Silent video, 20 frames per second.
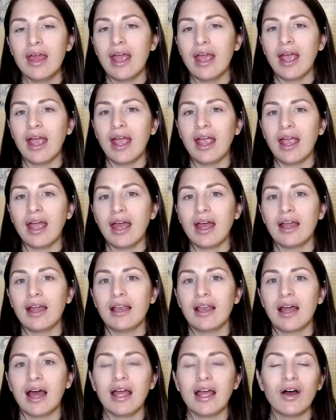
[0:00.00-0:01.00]

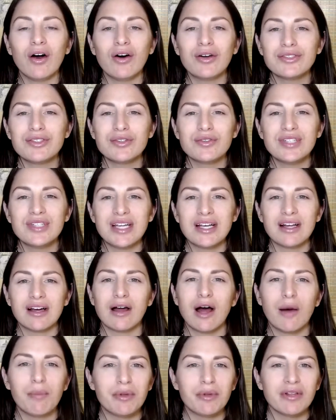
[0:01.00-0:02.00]
And I also did a
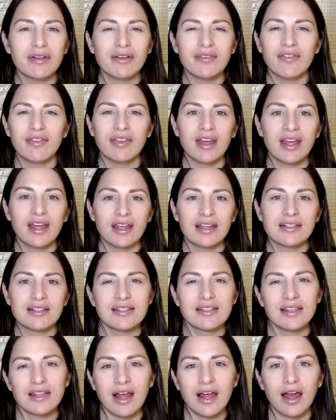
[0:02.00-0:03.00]
couple of things,
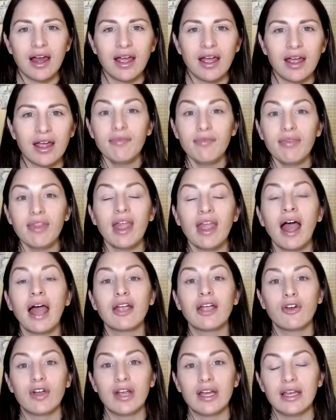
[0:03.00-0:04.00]
like I
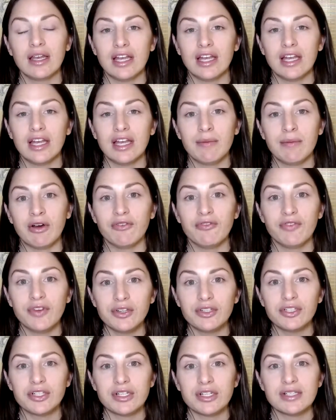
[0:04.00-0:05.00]
created email
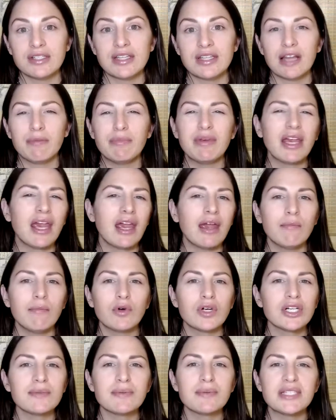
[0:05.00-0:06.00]
filters and became
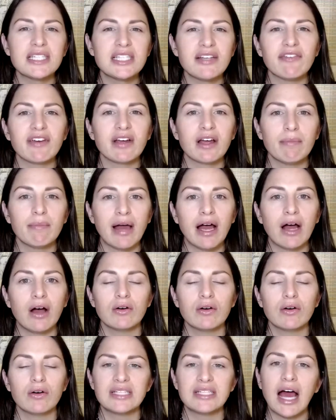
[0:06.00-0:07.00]
more specific
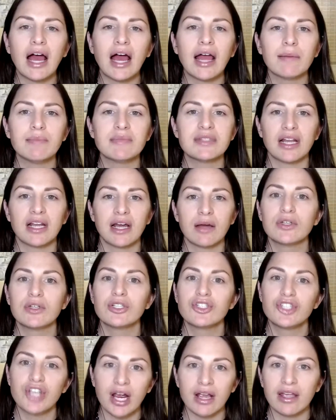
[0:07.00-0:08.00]
about times that I would
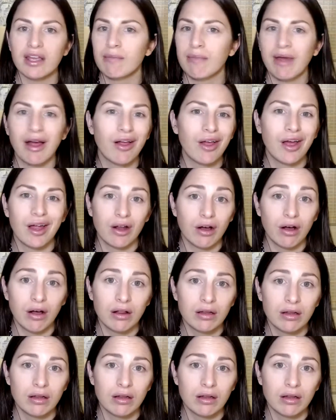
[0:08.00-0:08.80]
check email at all.